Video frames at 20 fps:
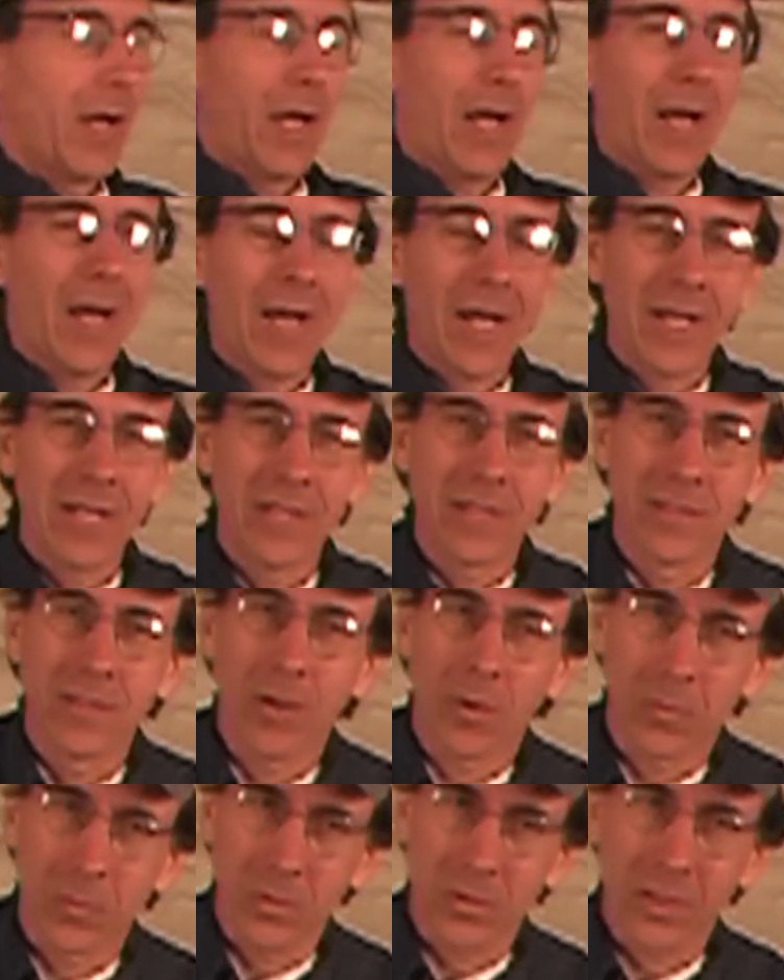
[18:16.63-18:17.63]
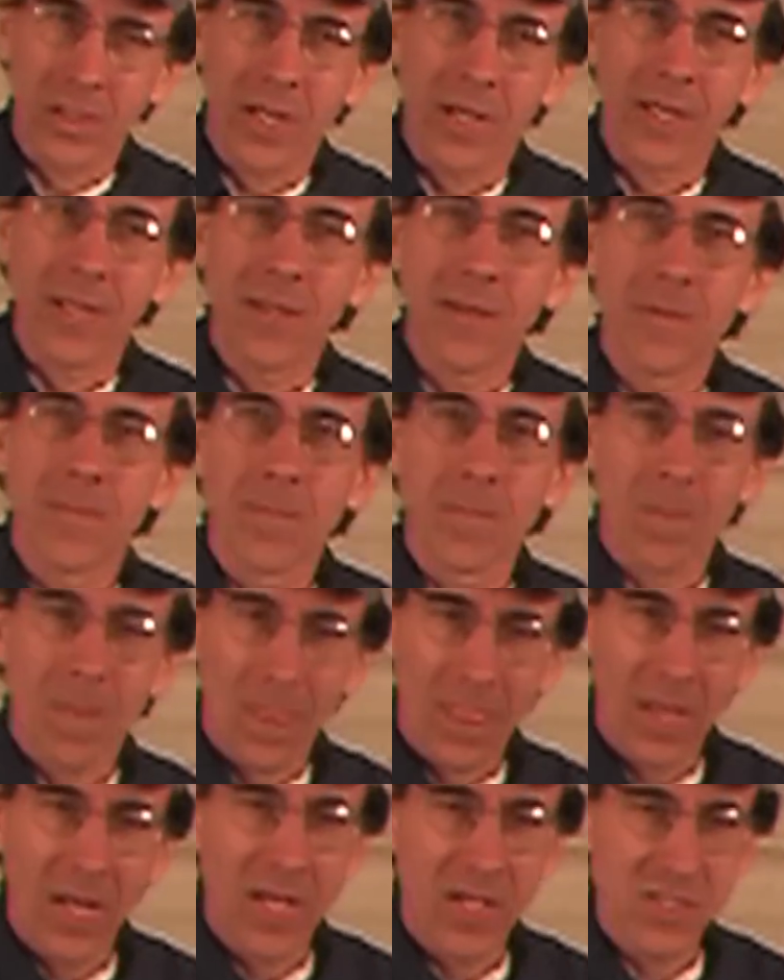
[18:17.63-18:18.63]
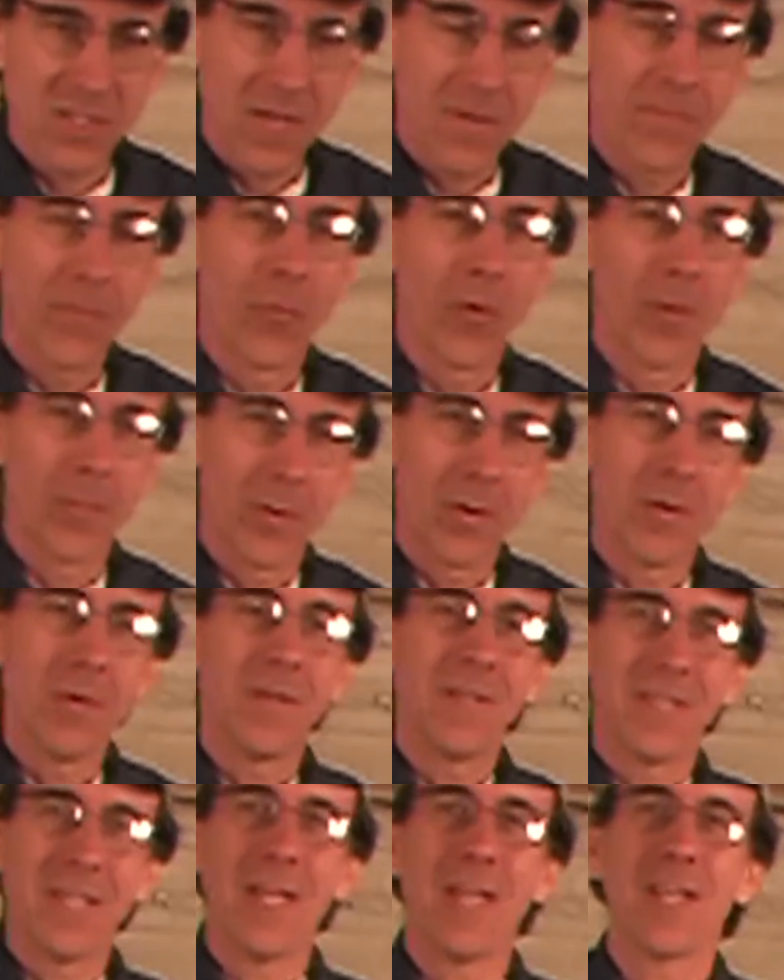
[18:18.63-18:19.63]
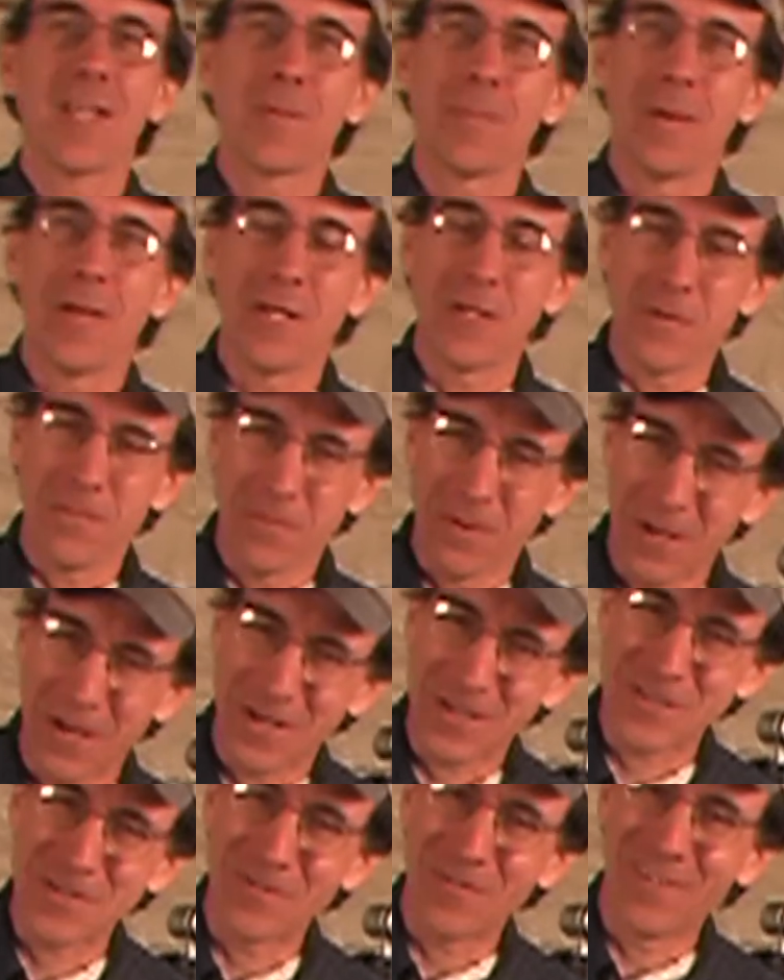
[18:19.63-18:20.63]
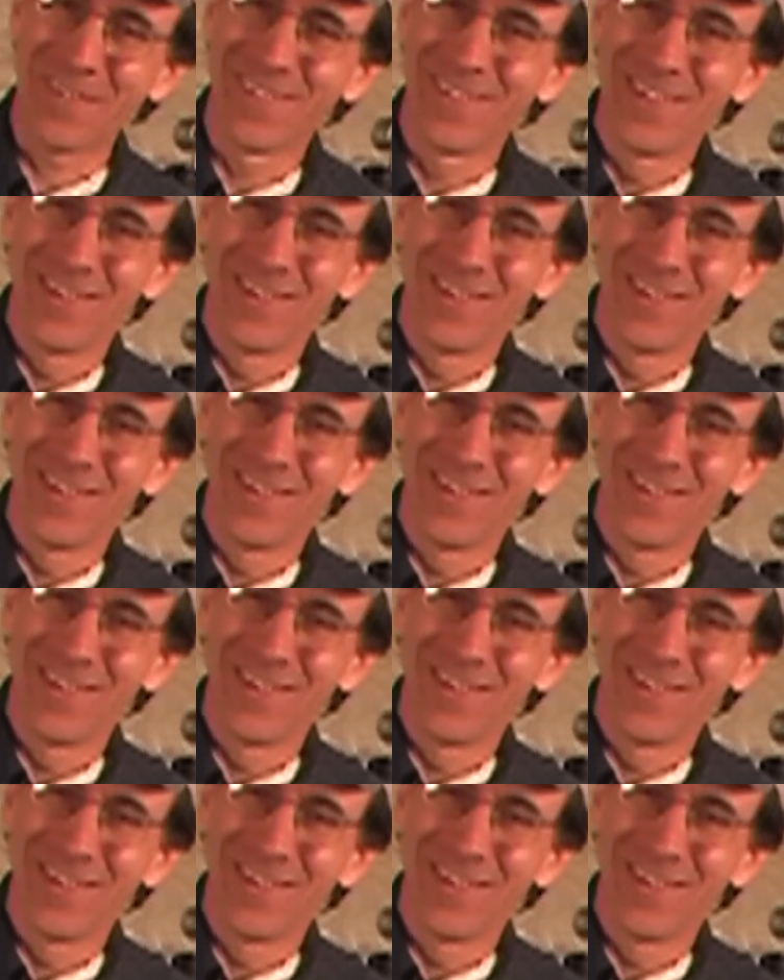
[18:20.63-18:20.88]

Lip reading: I don't like, as a former tank manufacturer,